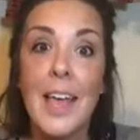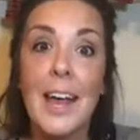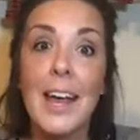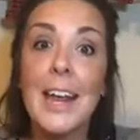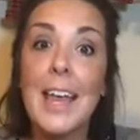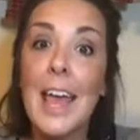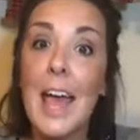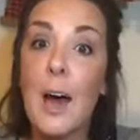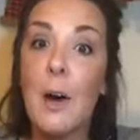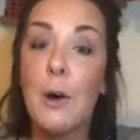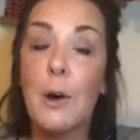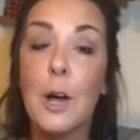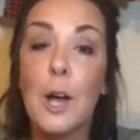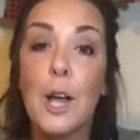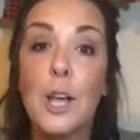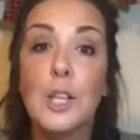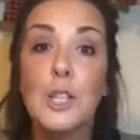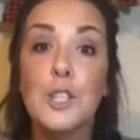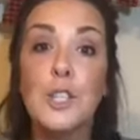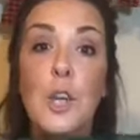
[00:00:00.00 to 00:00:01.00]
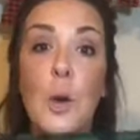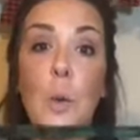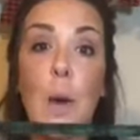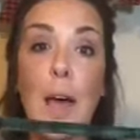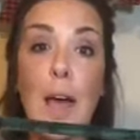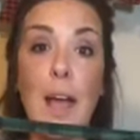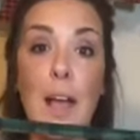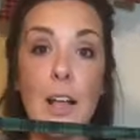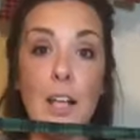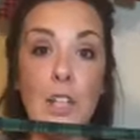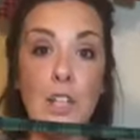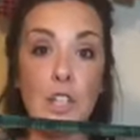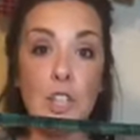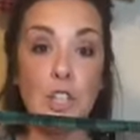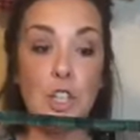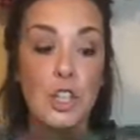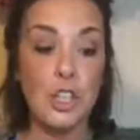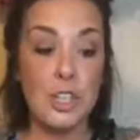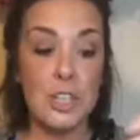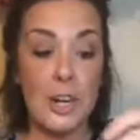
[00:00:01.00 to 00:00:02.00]
Anyhow, so,
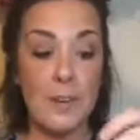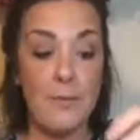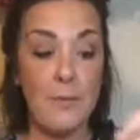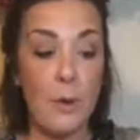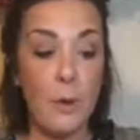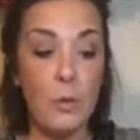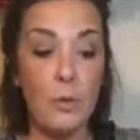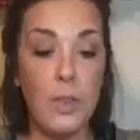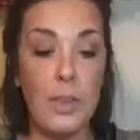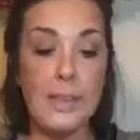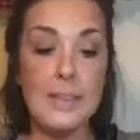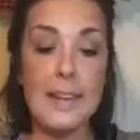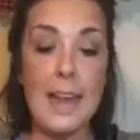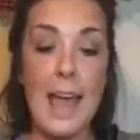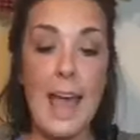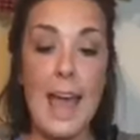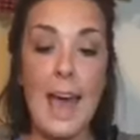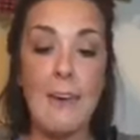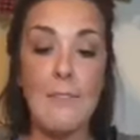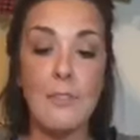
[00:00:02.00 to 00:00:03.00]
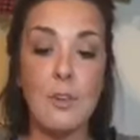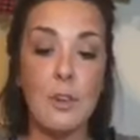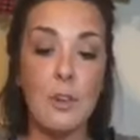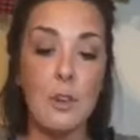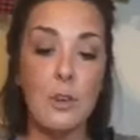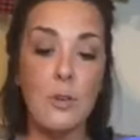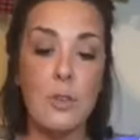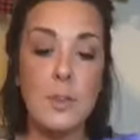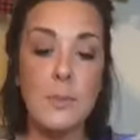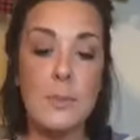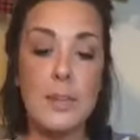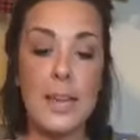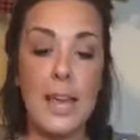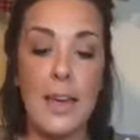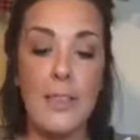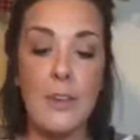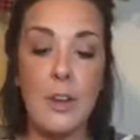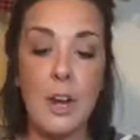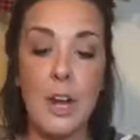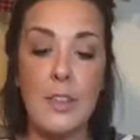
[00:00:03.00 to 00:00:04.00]
you're just going to fold these in half, glue them
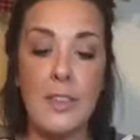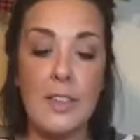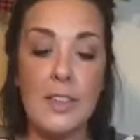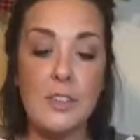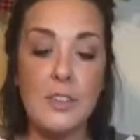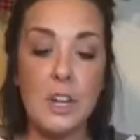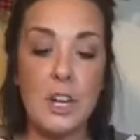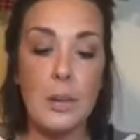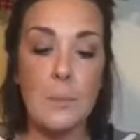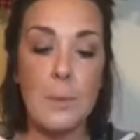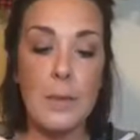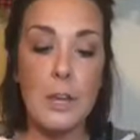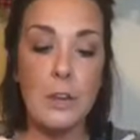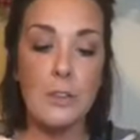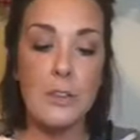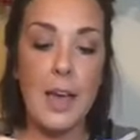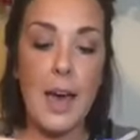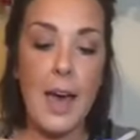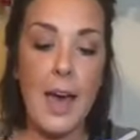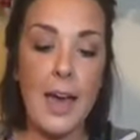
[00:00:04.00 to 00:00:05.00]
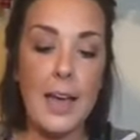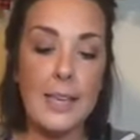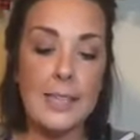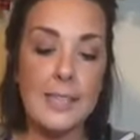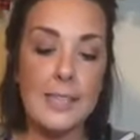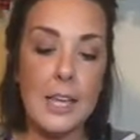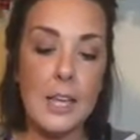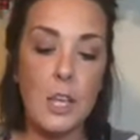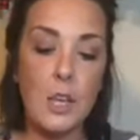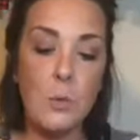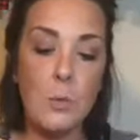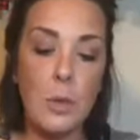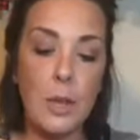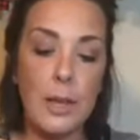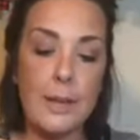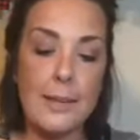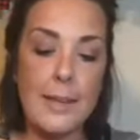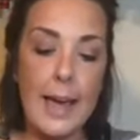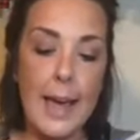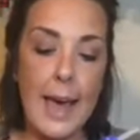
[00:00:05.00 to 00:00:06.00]
together, and these are going to be your ties that you will
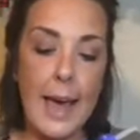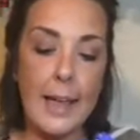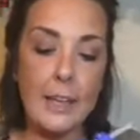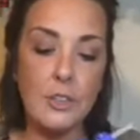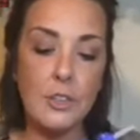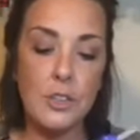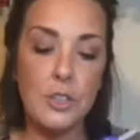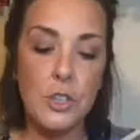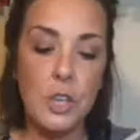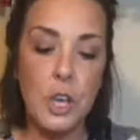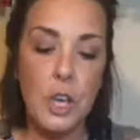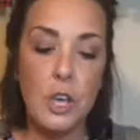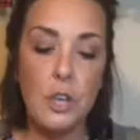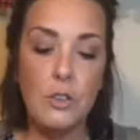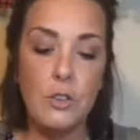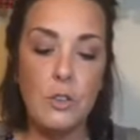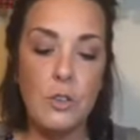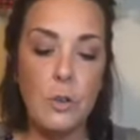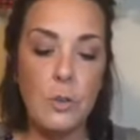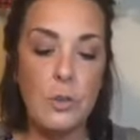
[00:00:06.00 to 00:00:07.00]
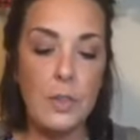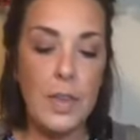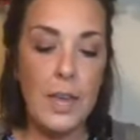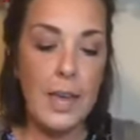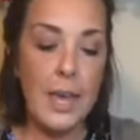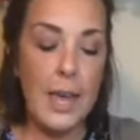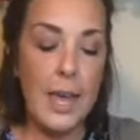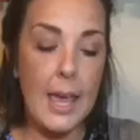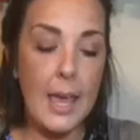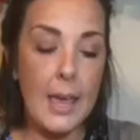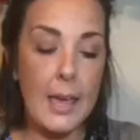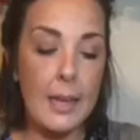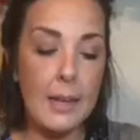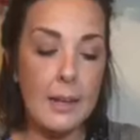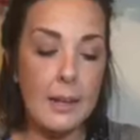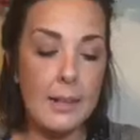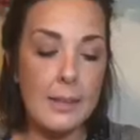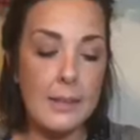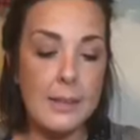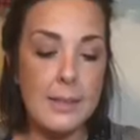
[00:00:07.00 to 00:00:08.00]
attach to the
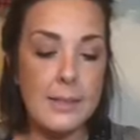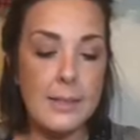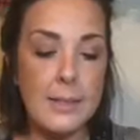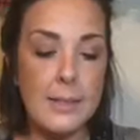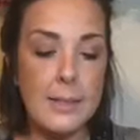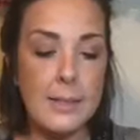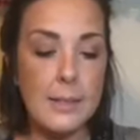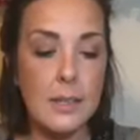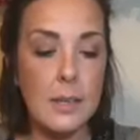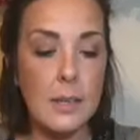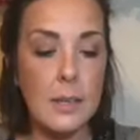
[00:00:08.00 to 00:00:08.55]
ends